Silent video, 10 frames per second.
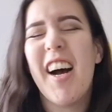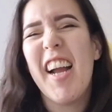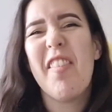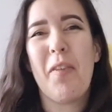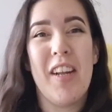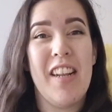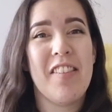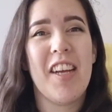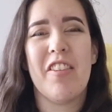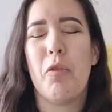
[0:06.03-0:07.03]
Hi everyone, it's
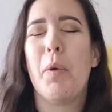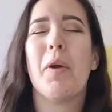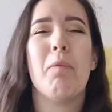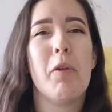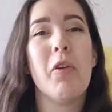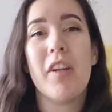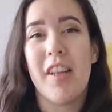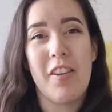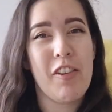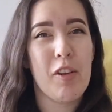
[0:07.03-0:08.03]
Tasha and welcome to
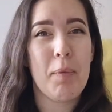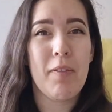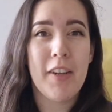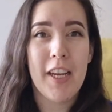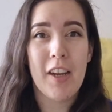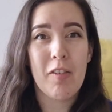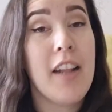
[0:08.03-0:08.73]
another recipe video.